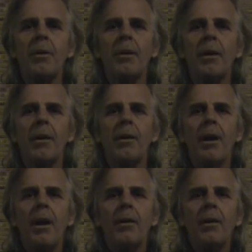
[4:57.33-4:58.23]
And yet,
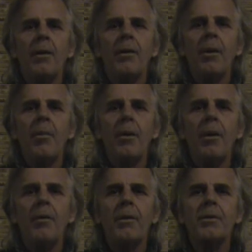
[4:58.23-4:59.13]
no,
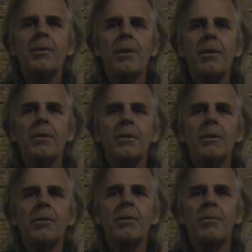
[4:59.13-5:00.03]
nobody ever considers
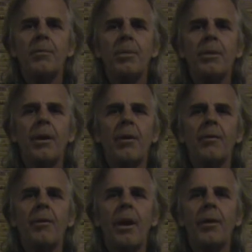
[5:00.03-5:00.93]
this
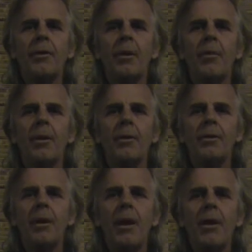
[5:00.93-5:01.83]
particular factor. I mean,
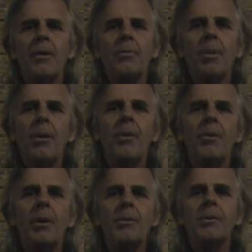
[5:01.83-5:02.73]
there's there's plenty
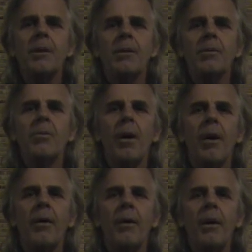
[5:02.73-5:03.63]
of reasons as to
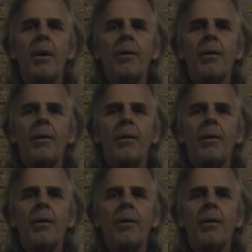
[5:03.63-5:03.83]
why